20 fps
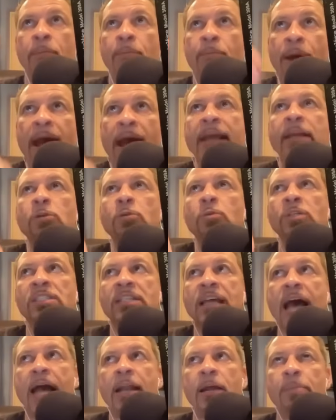Payton was
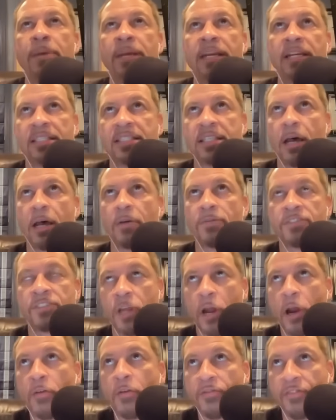kind of being self
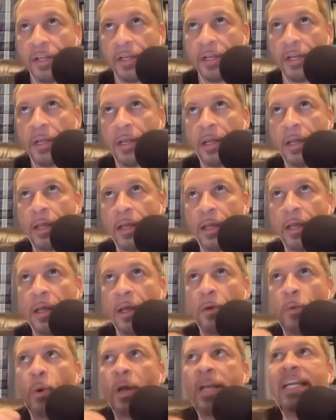serving
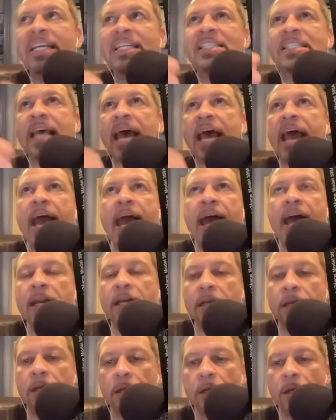when he
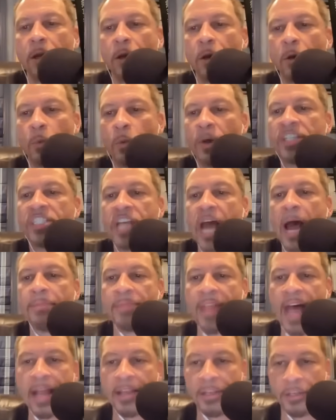said, which I'm
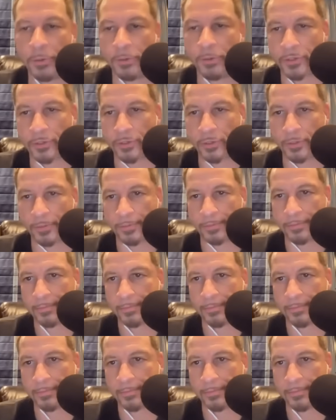not used to.